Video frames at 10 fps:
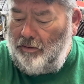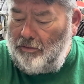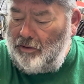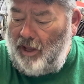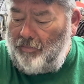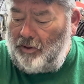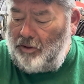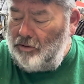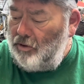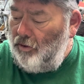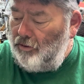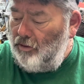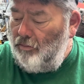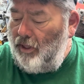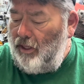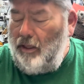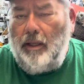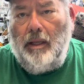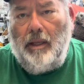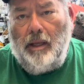topic is going to be
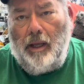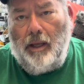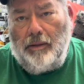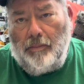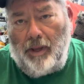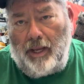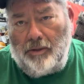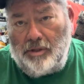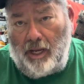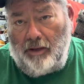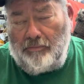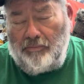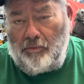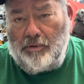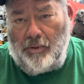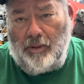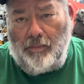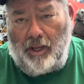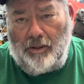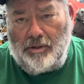the main shaft, 4-speed
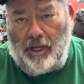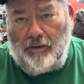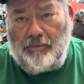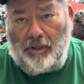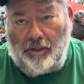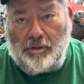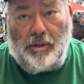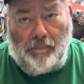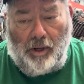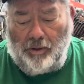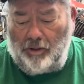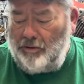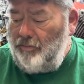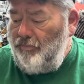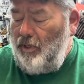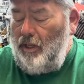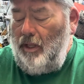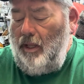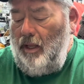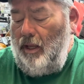main shaft and its components.
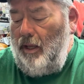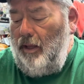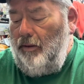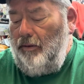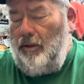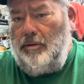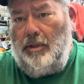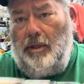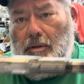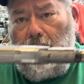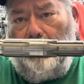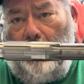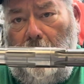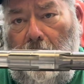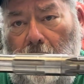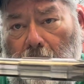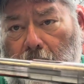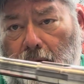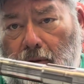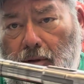This is the
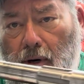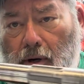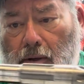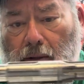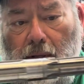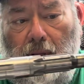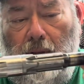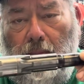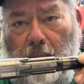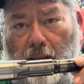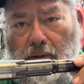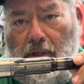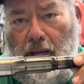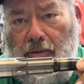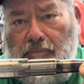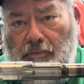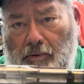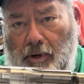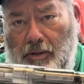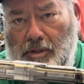electric start main shaft
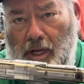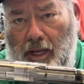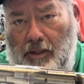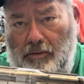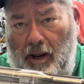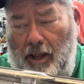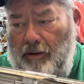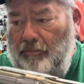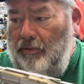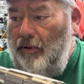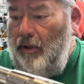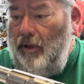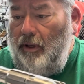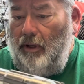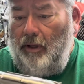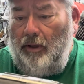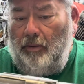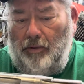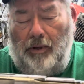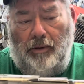for a chain drive,
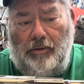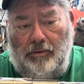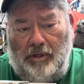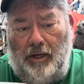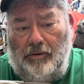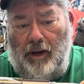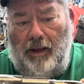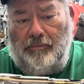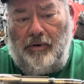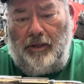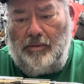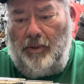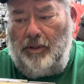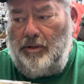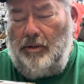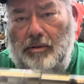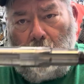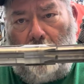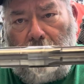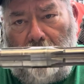rear chain drive transmission. It's
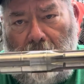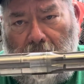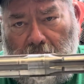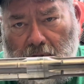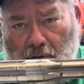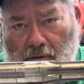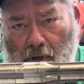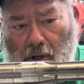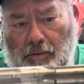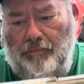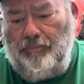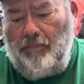12.5 inches long.